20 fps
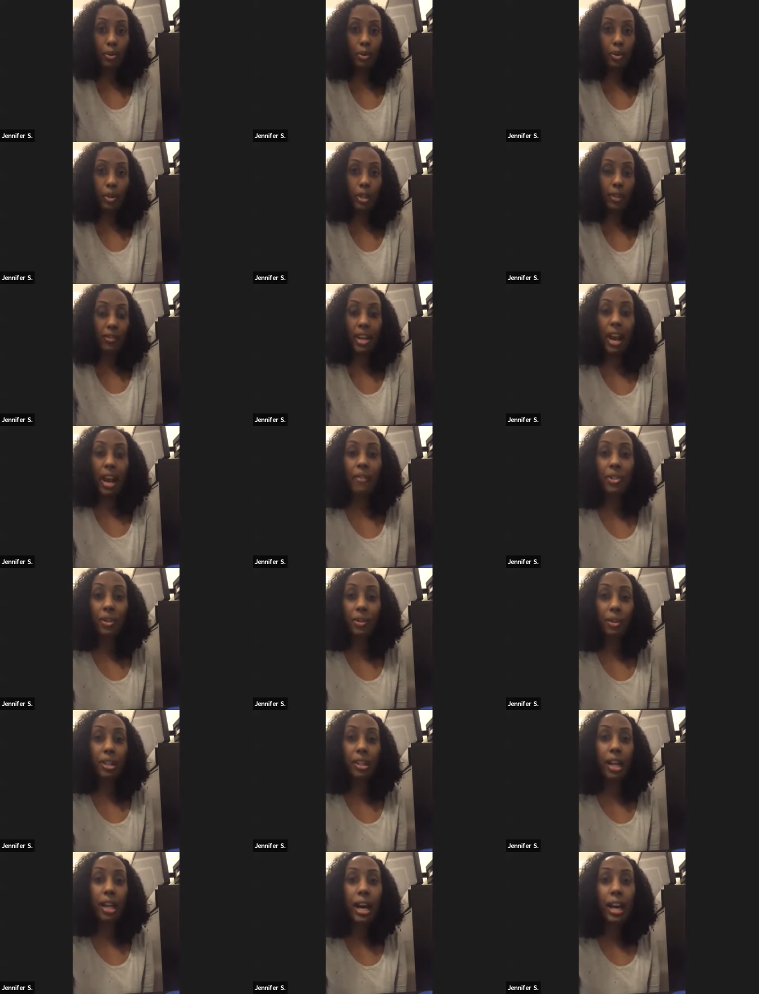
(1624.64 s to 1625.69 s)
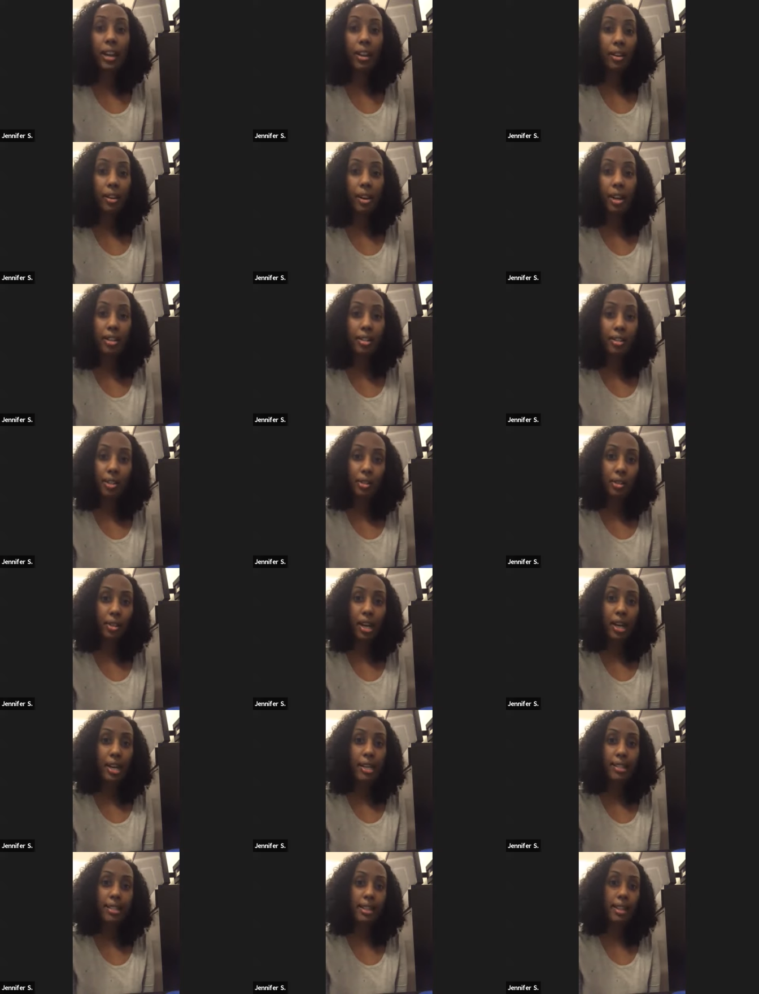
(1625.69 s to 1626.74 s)
won't even have to rely on you
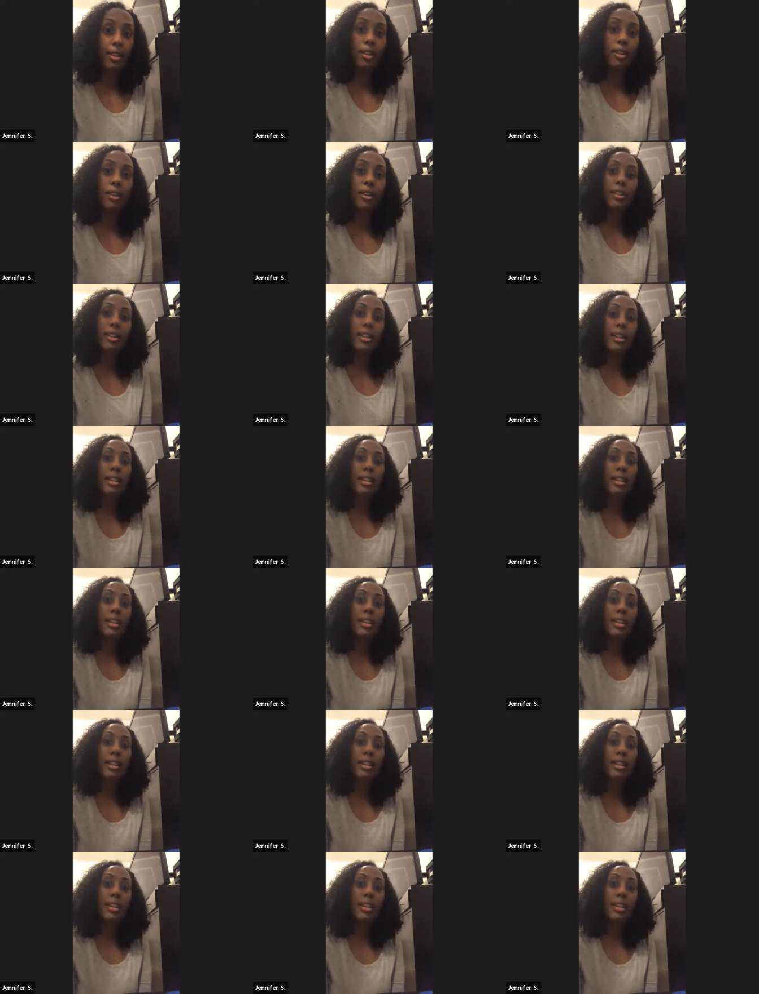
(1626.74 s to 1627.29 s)
guys at all